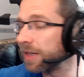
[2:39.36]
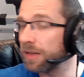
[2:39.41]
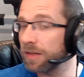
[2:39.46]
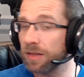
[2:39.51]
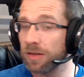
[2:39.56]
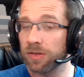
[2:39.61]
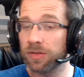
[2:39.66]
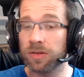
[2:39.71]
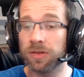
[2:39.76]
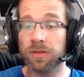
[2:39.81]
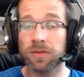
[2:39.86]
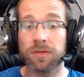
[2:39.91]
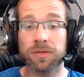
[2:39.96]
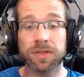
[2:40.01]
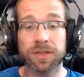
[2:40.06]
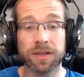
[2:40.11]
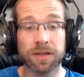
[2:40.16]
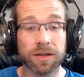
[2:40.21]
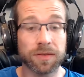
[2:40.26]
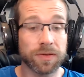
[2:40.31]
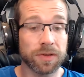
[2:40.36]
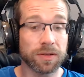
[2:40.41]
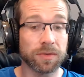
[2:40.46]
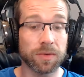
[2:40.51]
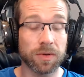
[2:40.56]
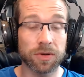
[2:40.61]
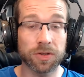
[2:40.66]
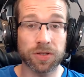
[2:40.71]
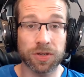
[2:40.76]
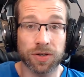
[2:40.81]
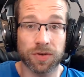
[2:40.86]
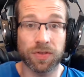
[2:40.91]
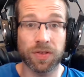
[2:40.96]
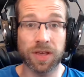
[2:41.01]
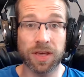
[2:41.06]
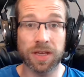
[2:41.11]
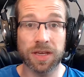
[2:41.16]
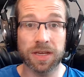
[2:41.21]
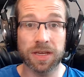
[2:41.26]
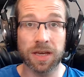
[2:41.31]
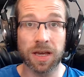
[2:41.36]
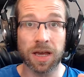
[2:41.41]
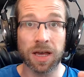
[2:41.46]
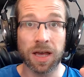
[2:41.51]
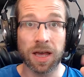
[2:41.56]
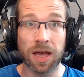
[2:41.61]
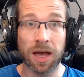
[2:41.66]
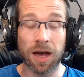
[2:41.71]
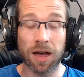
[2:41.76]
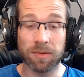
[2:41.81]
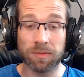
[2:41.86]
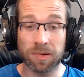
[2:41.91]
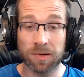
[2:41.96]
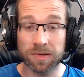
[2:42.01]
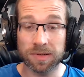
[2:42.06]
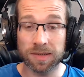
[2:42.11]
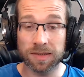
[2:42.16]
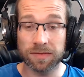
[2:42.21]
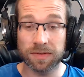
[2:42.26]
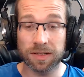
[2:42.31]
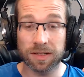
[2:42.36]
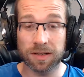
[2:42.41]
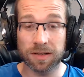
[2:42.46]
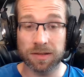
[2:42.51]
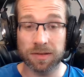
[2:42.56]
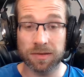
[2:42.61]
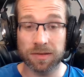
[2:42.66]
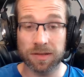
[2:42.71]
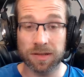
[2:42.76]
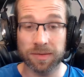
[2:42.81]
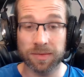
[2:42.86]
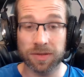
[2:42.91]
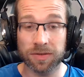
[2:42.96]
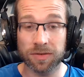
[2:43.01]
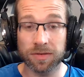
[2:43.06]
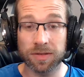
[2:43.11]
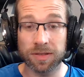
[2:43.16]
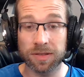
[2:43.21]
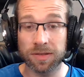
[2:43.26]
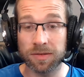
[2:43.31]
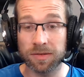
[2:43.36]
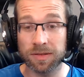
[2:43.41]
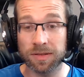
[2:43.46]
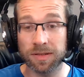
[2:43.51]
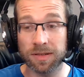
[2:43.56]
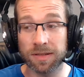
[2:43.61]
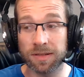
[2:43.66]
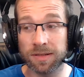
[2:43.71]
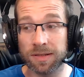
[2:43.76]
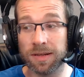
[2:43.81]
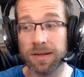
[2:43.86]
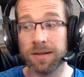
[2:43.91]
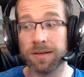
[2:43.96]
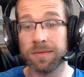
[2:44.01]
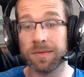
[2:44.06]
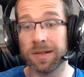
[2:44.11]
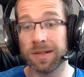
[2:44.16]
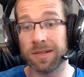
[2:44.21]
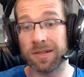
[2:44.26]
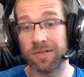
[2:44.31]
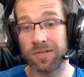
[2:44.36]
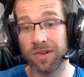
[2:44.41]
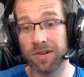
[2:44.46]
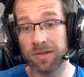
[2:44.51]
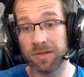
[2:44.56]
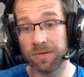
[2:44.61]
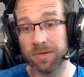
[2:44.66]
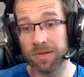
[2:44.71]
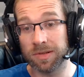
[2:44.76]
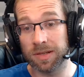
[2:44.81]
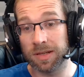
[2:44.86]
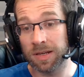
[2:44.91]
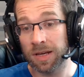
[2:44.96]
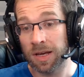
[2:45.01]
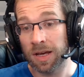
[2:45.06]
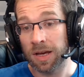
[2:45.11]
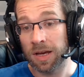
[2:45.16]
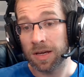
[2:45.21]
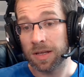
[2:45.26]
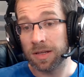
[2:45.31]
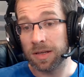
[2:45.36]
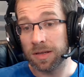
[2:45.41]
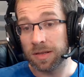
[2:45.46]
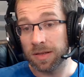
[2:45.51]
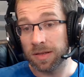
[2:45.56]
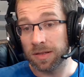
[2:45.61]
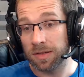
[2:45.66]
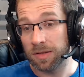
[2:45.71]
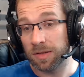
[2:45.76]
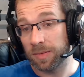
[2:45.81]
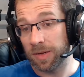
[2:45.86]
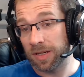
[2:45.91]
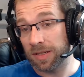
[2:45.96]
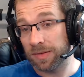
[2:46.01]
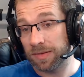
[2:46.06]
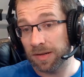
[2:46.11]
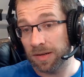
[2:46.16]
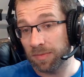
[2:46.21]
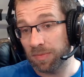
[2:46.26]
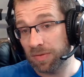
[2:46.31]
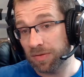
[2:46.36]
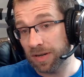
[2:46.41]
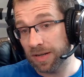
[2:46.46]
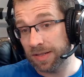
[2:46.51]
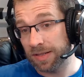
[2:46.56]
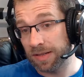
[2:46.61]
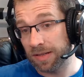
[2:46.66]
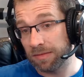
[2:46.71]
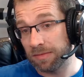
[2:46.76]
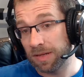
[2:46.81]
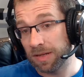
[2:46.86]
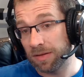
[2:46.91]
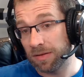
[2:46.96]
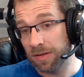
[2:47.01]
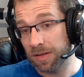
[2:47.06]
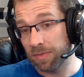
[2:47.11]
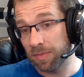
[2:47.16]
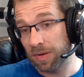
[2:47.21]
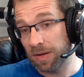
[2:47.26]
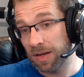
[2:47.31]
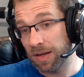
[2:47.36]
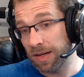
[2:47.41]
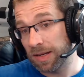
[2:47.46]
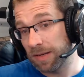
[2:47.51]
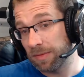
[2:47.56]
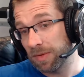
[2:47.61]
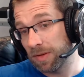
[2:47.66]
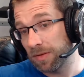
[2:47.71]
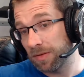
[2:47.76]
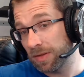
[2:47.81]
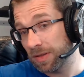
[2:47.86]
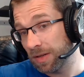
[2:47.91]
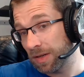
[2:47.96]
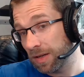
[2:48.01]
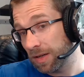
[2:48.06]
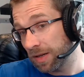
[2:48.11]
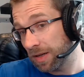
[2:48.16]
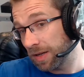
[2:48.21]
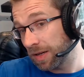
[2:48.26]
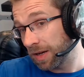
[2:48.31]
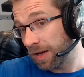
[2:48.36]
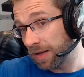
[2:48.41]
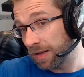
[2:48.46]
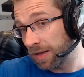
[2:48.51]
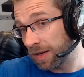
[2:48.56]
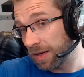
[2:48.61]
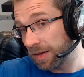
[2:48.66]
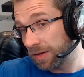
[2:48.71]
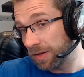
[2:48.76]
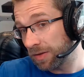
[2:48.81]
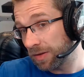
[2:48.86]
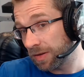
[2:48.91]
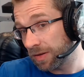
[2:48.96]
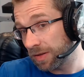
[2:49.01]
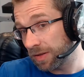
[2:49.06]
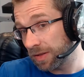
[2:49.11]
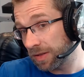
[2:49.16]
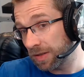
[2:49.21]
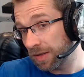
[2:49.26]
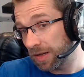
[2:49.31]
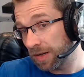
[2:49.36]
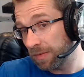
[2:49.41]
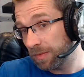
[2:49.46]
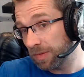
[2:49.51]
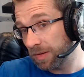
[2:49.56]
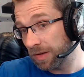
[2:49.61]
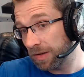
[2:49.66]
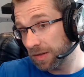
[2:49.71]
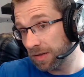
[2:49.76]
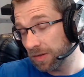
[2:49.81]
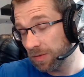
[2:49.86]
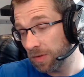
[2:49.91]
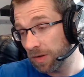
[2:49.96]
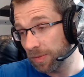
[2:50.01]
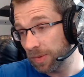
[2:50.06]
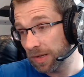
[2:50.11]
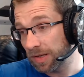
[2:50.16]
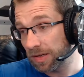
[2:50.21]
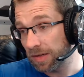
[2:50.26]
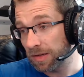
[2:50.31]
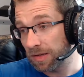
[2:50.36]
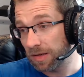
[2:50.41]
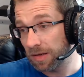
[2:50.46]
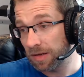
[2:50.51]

controls. Now, if you watch the unboxing video, you'll see me trying to use these, and I really struggle with it. You're meant to be able to press in the middle to play music, and then you can skip by swiping